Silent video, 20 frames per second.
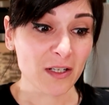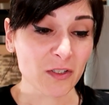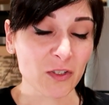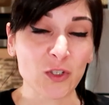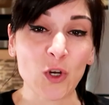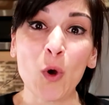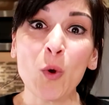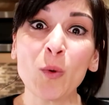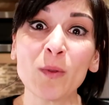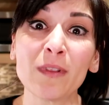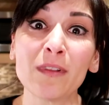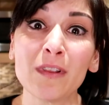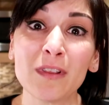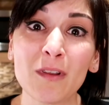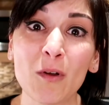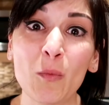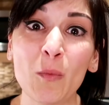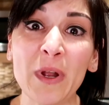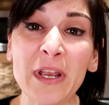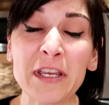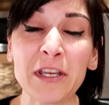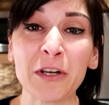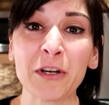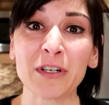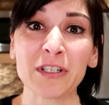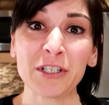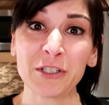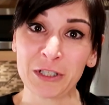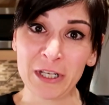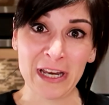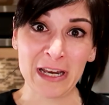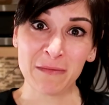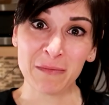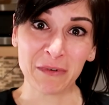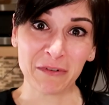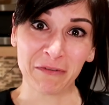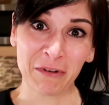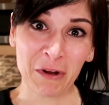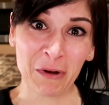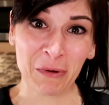don't, when you're
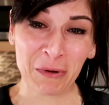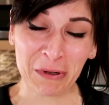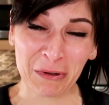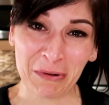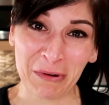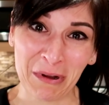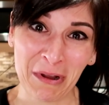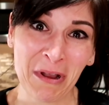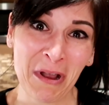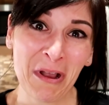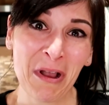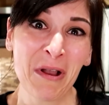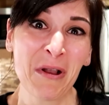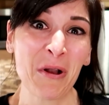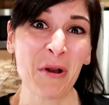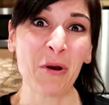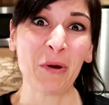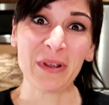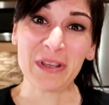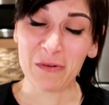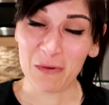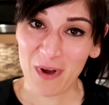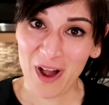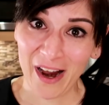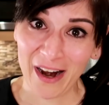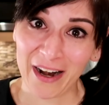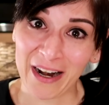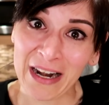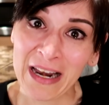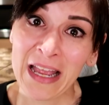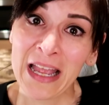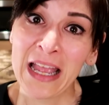ashamed of who, who you are.